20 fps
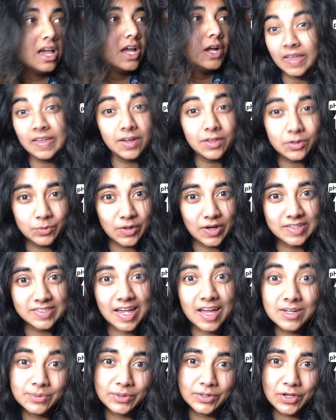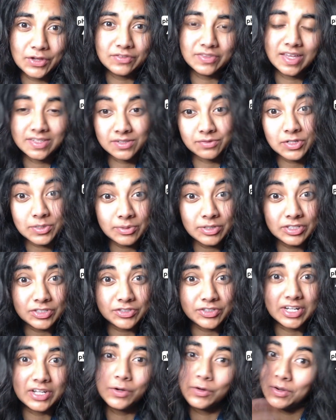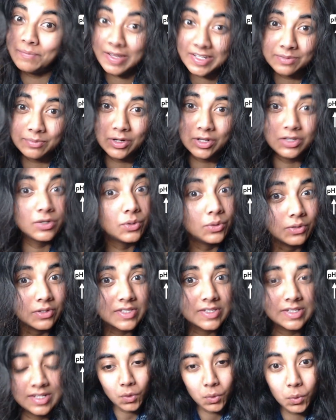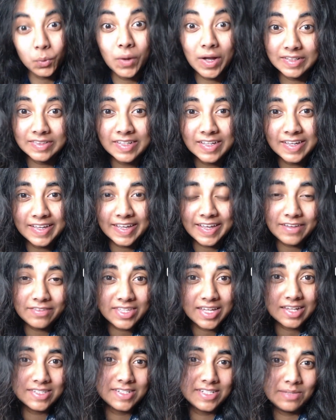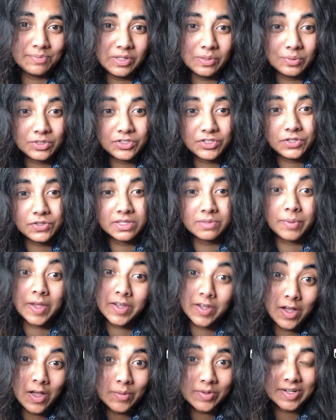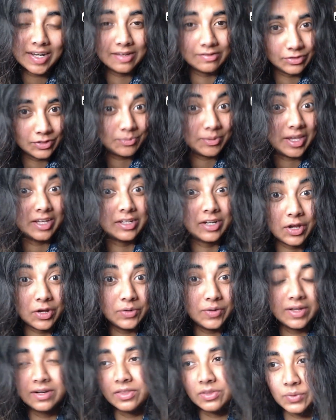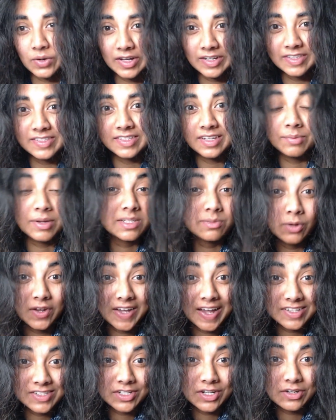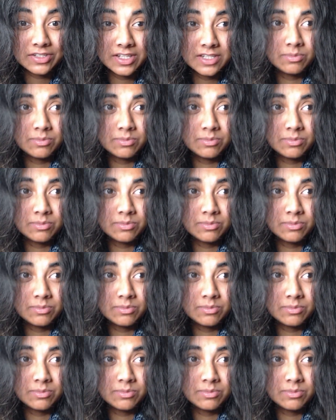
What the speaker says: In other words, how do we know if there's a respiratory or a metabolic cause? Well, if the acidemia was due to the bicarbonate levels being low, in other words, metabolic acidosis